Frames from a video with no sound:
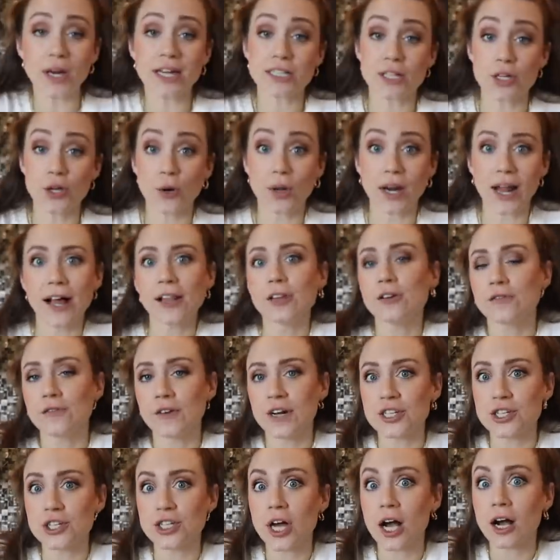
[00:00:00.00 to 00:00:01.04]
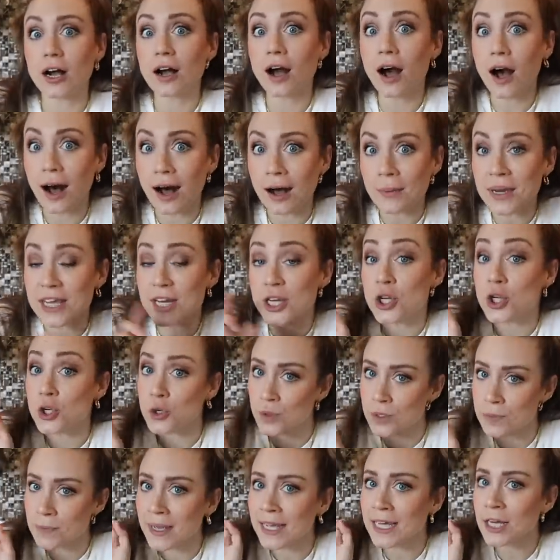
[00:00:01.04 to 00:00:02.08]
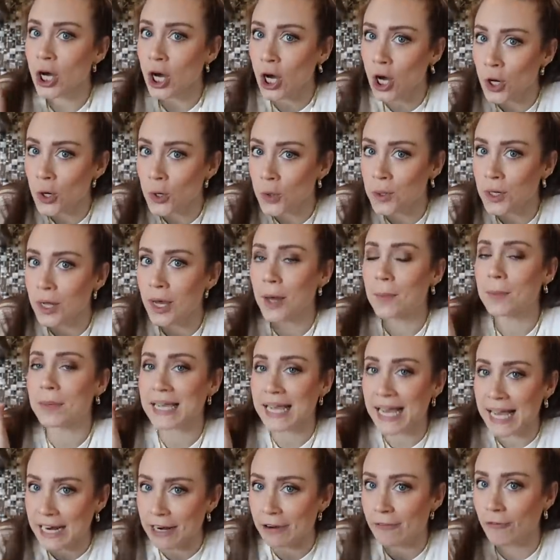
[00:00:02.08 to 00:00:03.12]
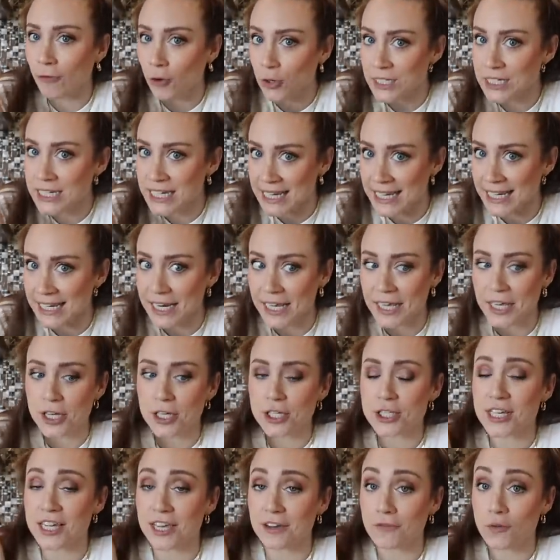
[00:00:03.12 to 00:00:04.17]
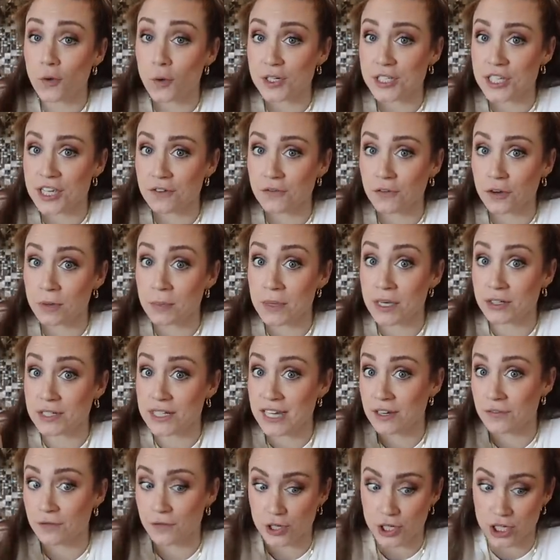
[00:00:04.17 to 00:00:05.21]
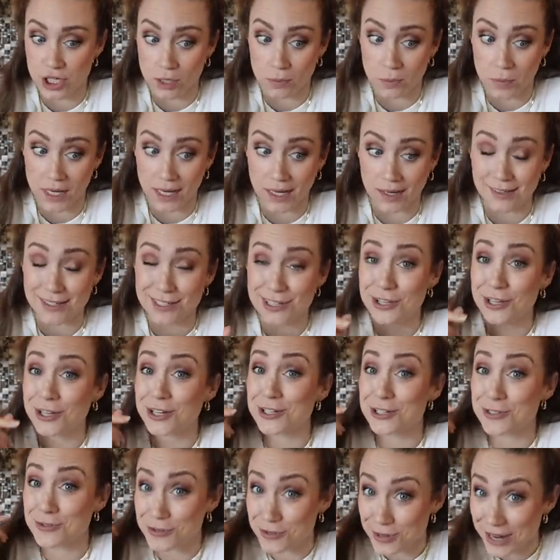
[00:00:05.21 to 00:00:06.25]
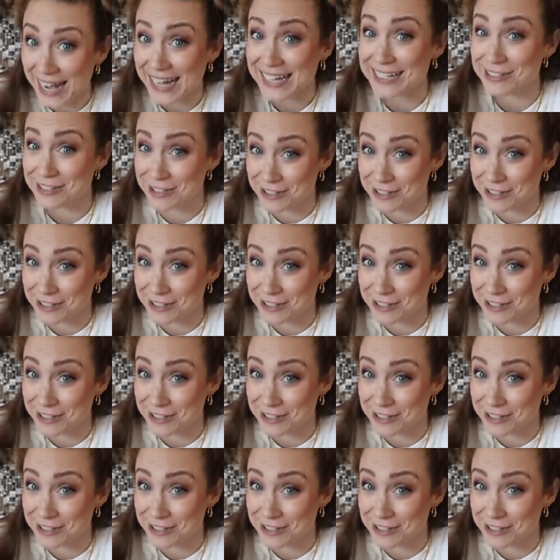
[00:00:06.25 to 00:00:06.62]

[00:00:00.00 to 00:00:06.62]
guys can go to HelloFresh.com and use my code MACENNA14 to get 14 free meals and free shipping. Because so, you guys